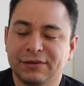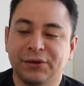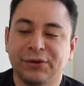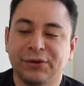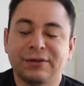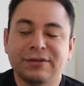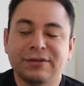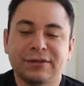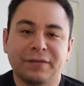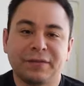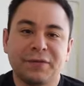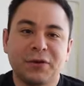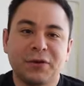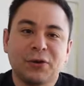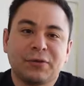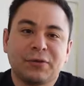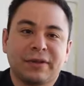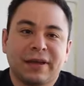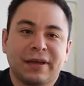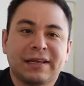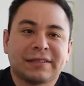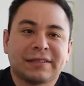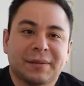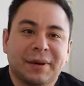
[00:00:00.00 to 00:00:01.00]
there's a few
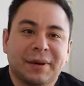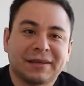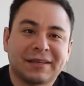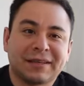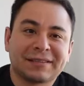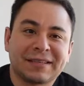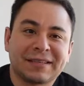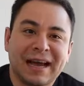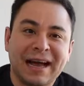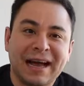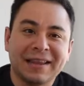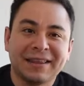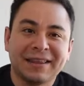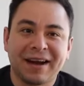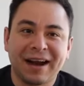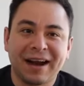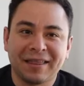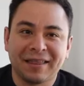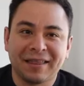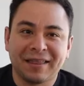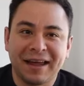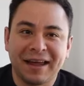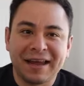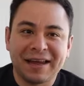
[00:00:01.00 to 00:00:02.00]
things about this ad that I
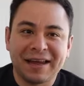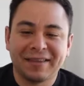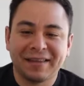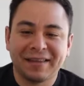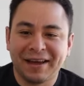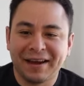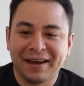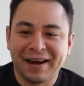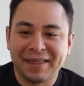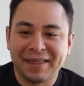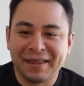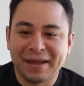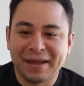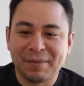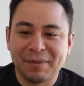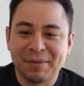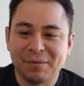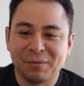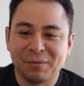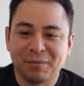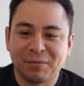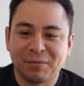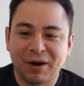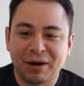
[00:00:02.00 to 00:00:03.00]
like that I think
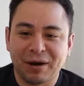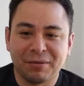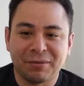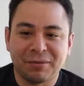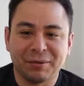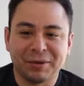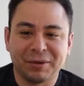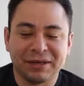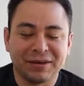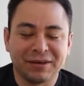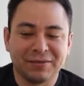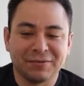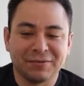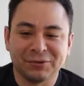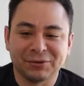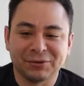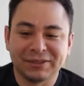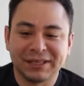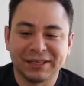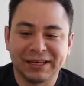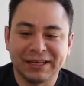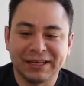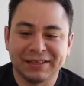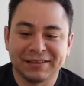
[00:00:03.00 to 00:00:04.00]
people probably will
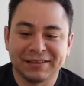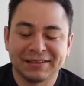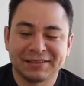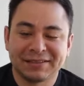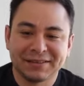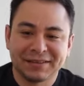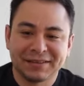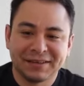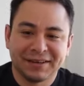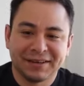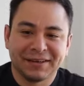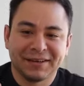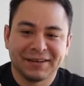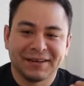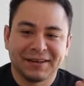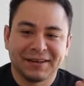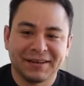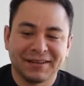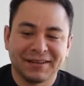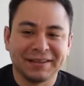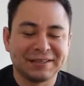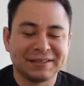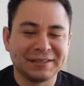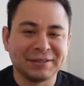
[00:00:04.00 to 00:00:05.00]
see.
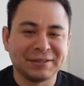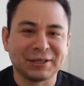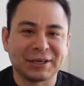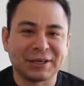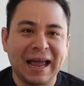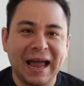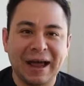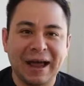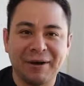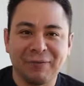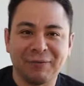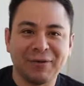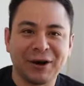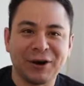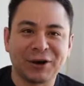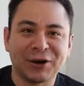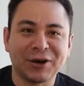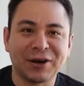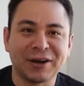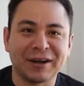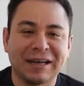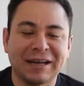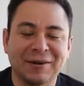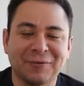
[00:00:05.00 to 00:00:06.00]
This is a campfire
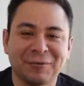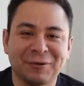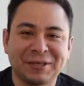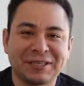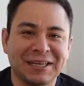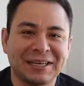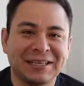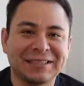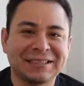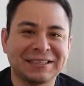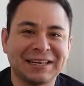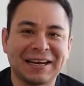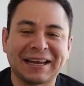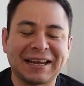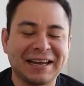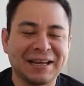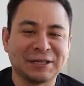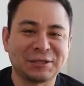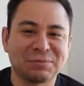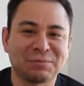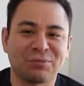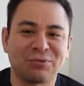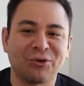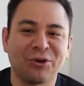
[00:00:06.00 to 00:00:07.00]
cooking, which isn't a
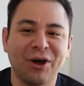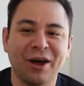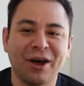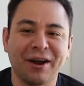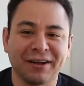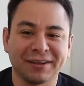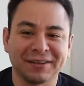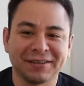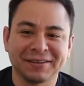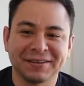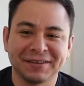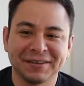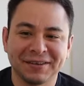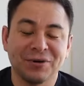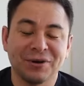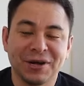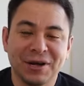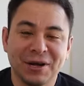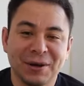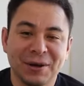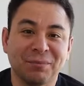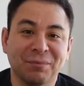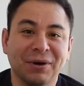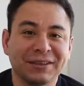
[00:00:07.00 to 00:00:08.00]
kid's product,
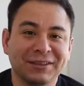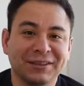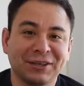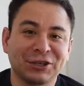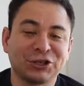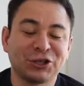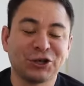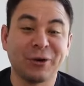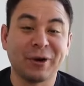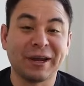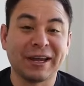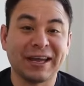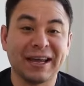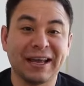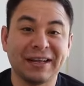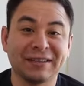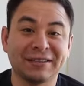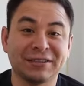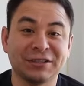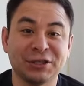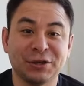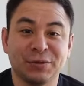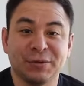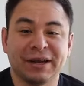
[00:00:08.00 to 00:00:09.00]
but they're showing
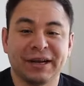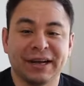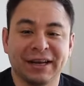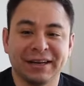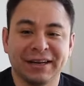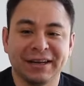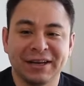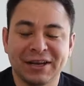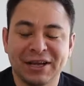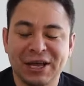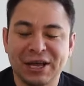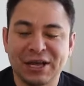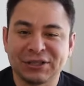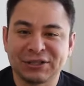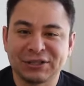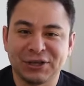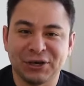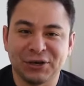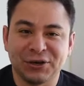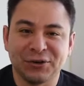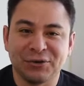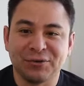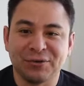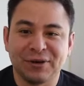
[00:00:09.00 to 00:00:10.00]
kids doing it.
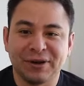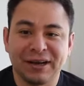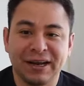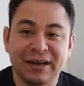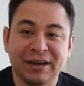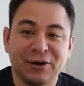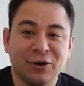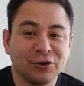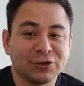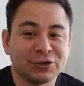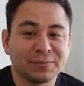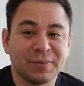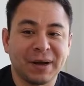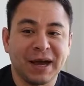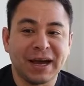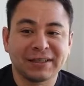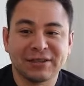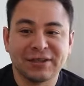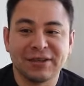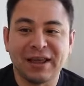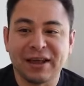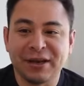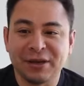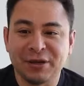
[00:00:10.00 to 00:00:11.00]
So it goes back
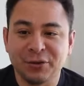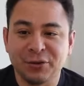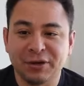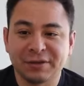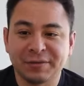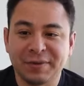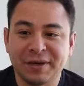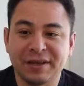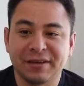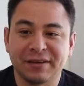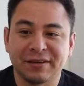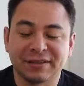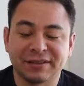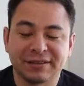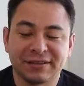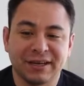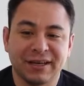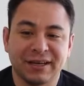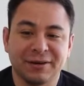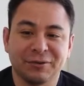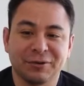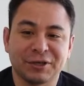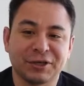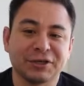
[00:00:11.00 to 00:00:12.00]
to that USP they're
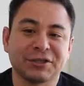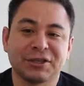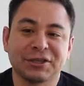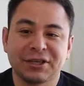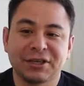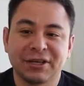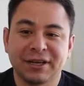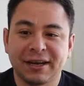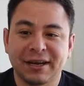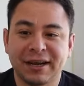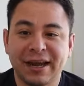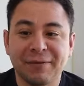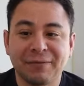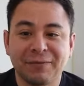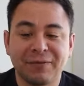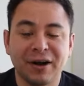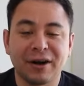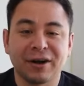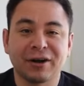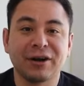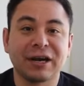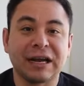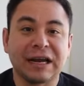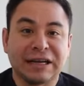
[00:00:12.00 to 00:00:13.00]
saying, which is
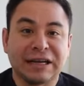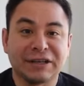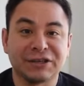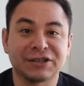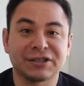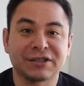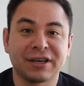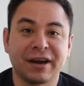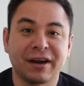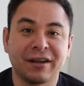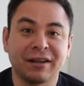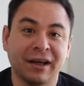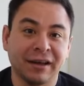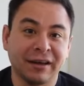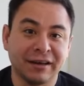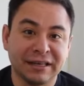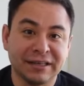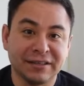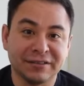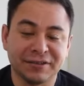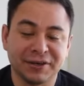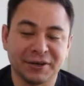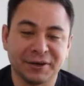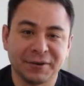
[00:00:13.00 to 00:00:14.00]
campfire cooking just got a lot
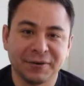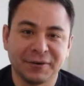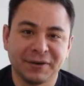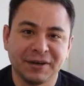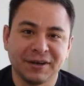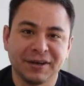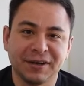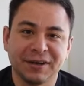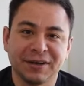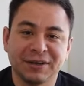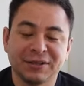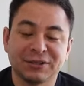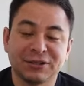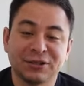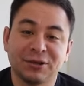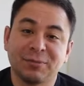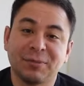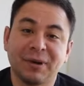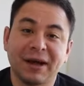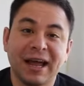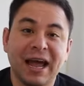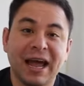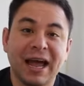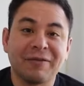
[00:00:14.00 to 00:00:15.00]
easier. So
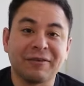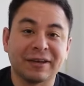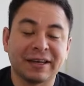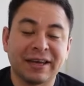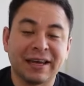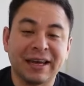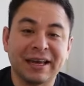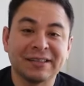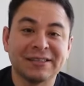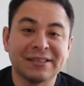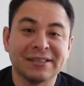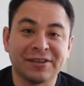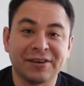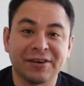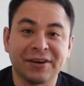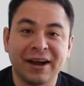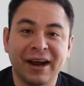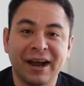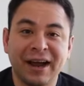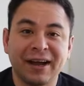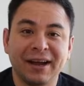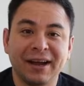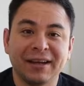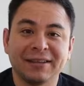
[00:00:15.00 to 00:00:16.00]
by having kids in their
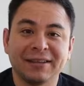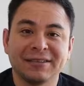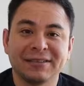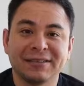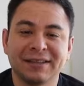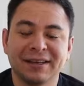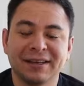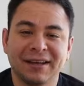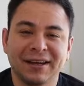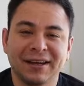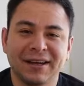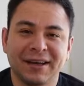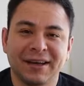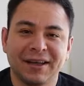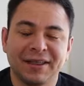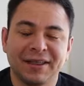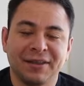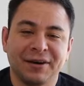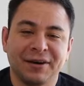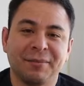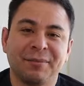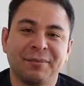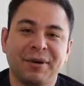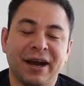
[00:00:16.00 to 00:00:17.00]
ads,
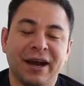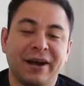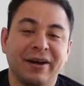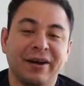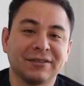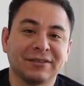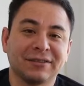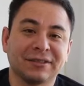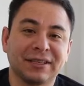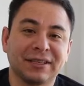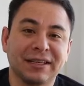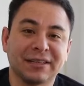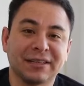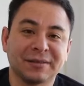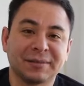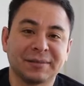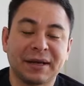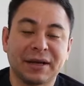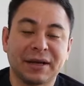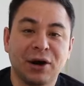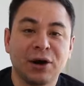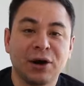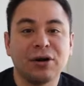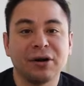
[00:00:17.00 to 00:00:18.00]
their parents will see this, be
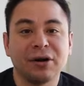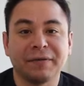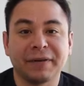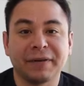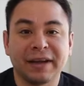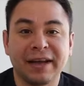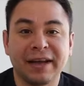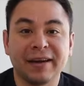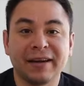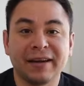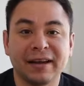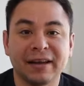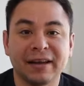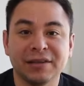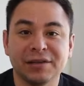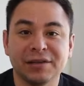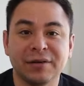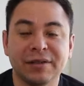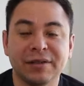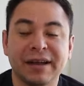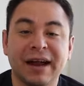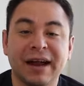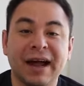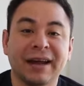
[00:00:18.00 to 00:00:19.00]
like, oh, if a kid can do
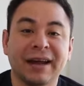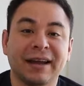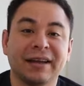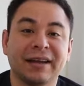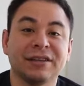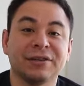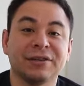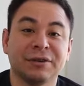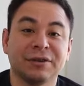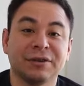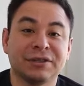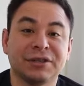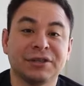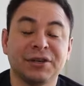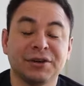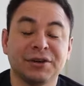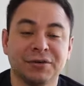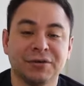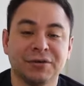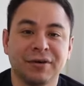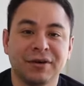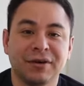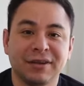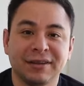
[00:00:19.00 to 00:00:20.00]
it, then I can do it
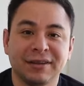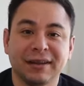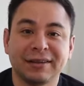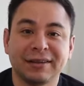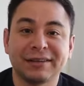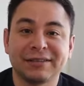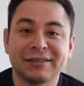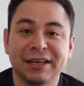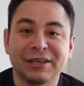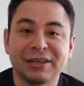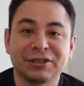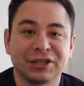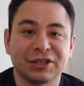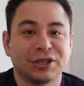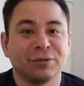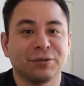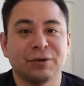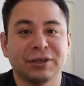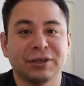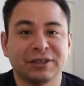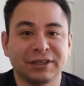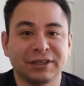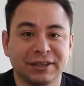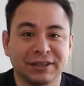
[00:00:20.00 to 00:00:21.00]
too. That's essentially
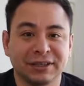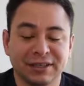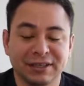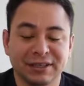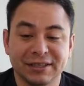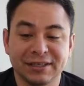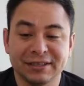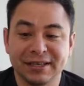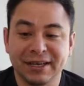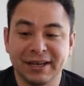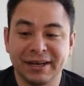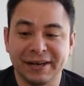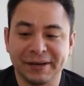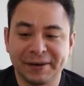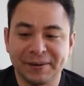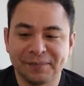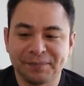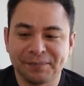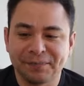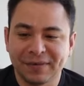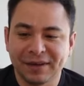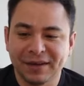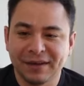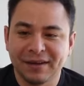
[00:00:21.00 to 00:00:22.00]
what they're saying.
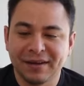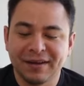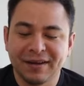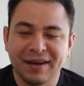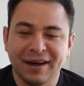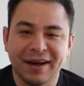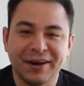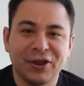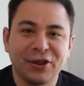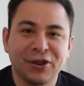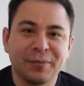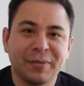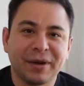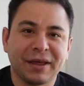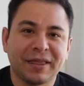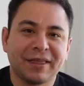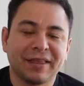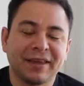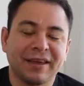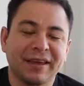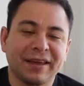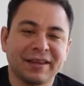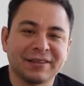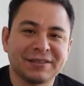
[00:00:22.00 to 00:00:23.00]
Another big
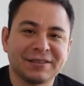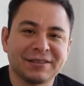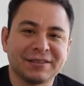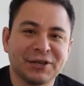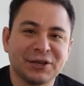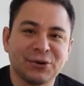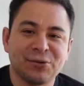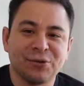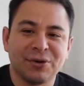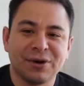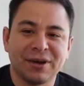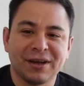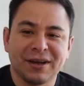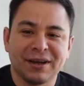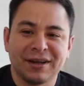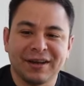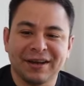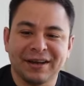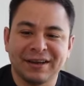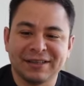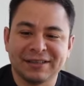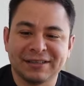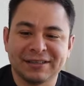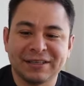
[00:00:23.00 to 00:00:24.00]
thing too,
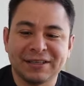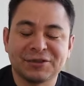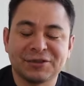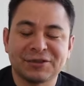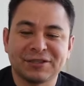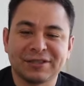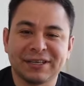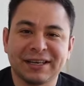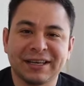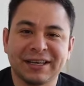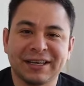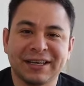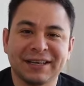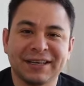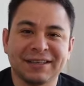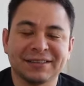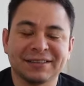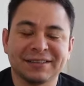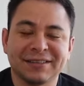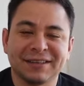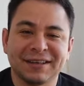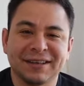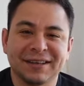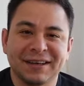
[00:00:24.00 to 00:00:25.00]
which is interesting,
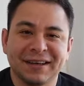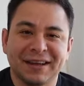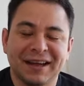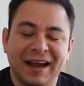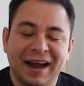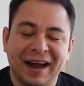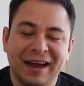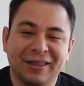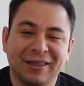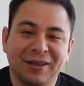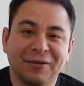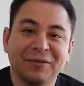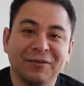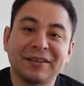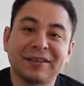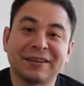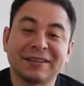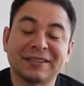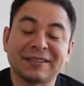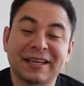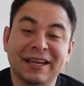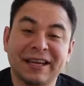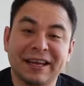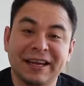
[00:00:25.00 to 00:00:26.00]
is I love that
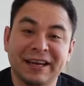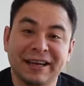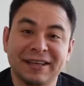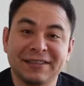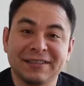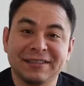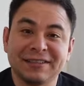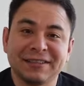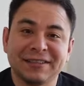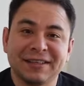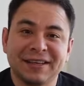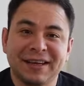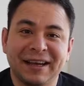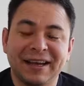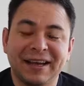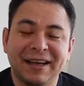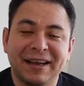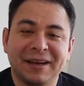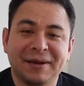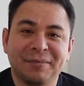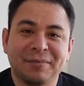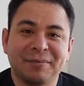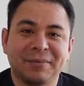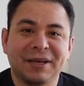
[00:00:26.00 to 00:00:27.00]
there's kids in
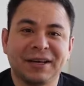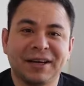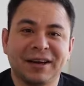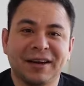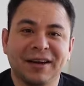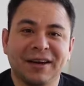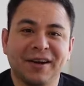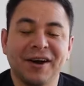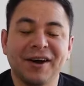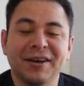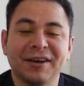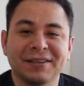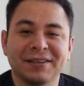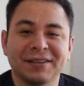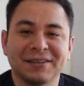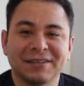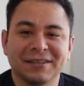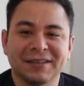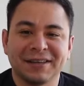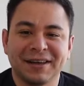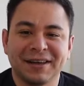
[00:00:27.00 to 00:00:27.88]
it because